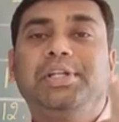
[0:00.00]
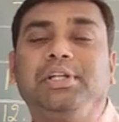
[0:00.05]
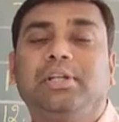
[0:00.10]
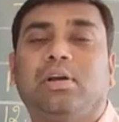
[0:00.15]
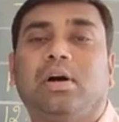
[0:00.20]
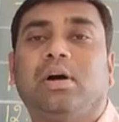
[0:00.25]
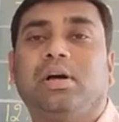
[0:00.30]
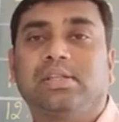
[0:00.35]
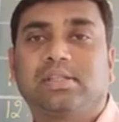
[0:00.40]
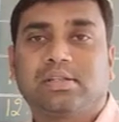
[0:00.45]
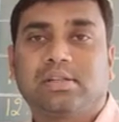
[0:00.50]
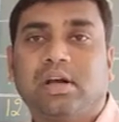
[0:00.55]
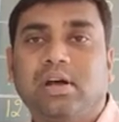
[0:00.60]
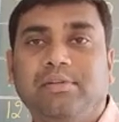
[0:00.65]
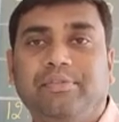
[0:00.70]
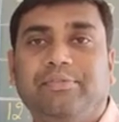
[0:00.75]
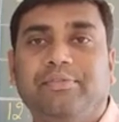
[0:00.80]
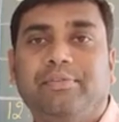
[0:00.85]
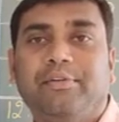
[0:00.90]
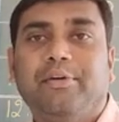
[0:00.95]
unit cost
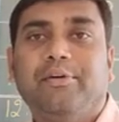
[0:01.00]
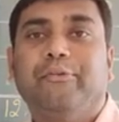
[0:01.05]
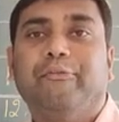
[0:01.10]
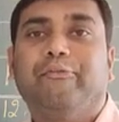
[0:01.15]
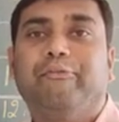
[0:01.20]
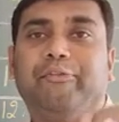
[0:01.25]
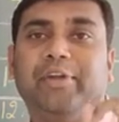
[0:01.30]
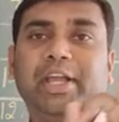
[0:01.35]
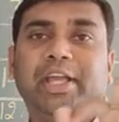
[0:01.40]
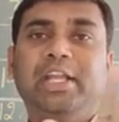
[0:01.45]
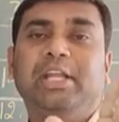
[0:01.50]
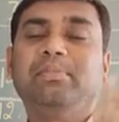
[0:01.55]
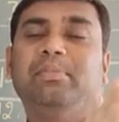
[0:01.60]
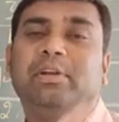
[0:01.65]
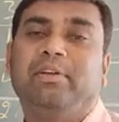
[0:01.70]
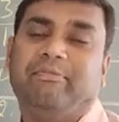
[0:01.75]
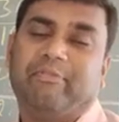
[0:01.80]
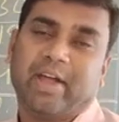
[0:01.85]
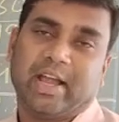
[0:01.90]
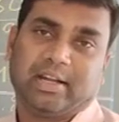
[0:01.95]
of
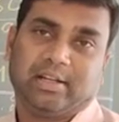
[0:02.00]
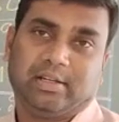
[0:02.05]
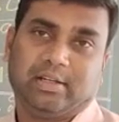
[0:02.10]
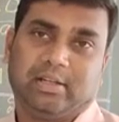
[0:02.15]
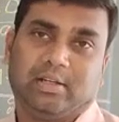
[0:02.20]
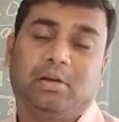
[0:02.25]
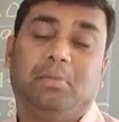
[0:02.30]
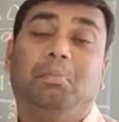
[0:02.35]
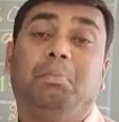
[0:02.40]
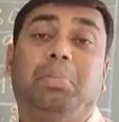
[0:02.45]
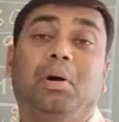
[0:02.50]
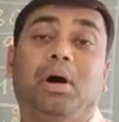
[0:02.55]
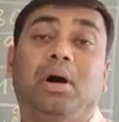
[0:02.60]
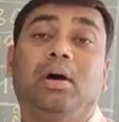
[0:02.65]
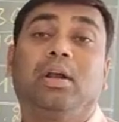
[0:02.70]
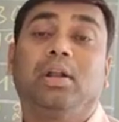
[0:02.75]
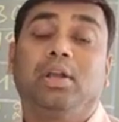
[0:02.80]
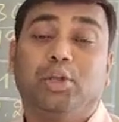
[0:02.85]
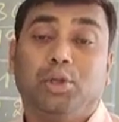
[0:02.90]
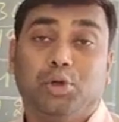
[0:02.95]
variable factor.
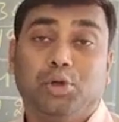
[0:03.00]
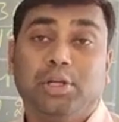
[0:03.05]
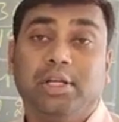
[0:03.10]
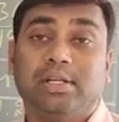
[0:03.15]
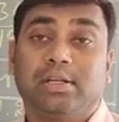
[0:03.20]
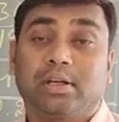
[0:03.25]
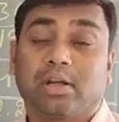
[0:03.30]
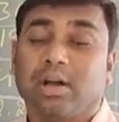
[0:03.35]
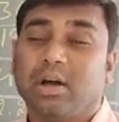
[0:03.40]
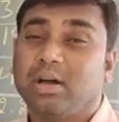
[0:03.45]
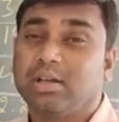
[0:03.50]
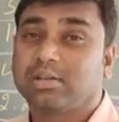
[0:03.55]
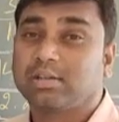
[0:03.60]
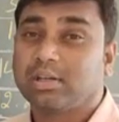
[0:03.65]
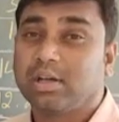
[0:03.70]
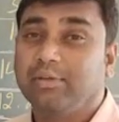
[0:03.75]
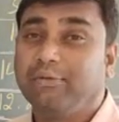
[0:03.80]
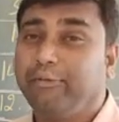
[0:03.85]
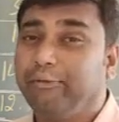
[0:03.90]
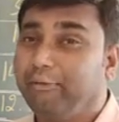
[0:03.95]
Per unit cost
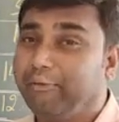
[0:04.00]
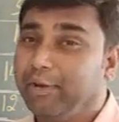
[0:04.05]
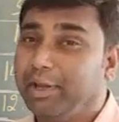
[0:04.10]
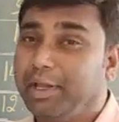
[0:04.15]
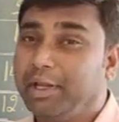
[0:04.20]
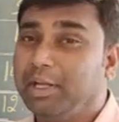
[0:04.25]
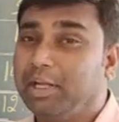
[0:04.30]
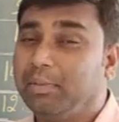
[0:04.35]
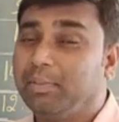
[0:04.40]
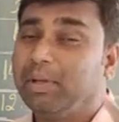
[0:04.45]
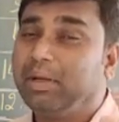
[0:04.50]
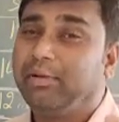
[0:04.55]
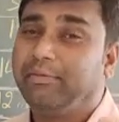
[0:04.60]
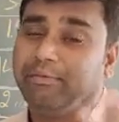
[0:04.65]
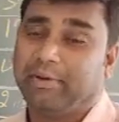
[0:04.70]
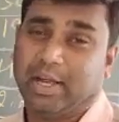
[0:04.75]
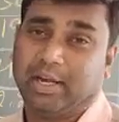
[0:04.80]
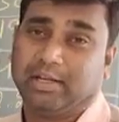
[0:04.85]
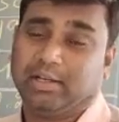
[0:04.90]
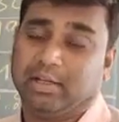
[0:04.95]
of variable
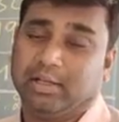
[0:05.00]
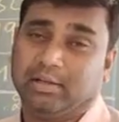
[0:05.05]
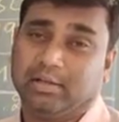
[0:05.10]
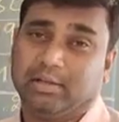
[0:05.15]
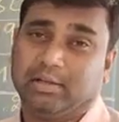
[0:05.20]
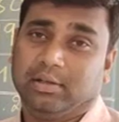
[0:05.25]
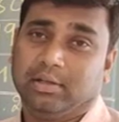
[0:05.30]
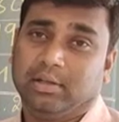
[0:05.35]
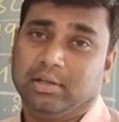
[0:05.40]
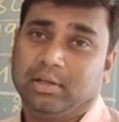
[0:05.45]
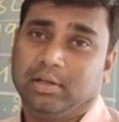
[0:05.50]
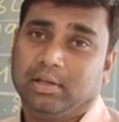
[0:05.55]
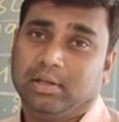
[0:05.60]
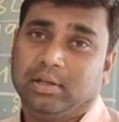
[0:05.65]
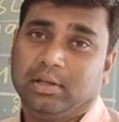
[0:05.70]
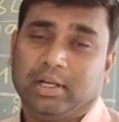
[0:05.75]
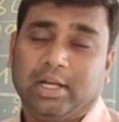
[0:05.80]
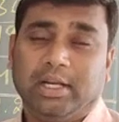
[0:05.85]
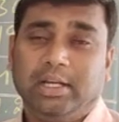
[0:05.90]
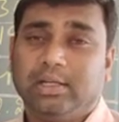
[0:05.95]
factor.
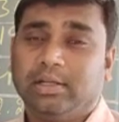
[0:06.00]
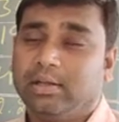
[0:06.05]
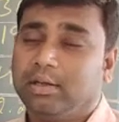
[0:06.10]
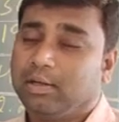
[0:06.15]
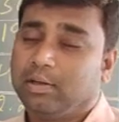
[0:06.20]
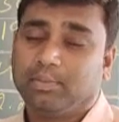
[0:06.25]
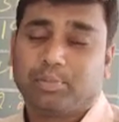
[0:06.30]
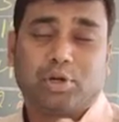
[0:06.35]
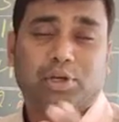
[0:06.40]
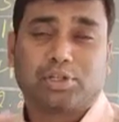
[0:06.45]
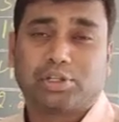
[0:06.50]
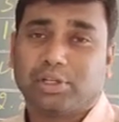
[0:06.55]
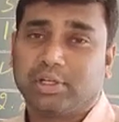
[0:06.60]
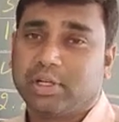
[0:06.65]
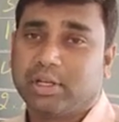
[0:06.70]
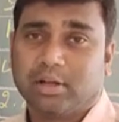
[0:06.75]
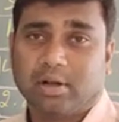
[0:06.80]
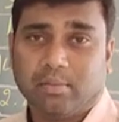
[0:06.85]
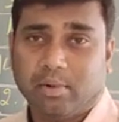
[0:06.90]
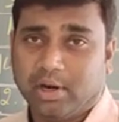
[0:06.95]
Right? Production of
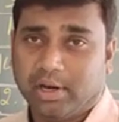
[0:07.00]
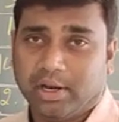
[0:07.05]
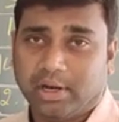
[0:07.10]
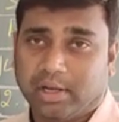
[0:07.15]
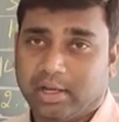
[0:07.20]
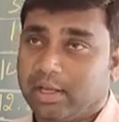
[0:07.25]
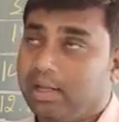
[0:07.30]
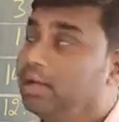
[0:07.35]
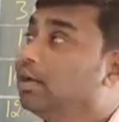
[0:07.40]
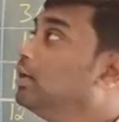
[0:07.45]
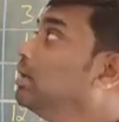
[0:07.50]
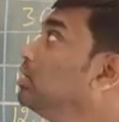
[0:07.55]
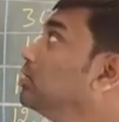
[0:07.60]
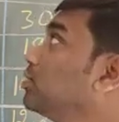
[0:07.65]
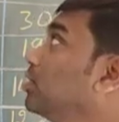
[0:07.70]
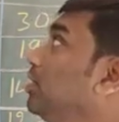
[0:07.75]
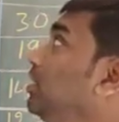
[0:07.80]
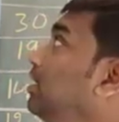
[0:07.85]
a commodity. So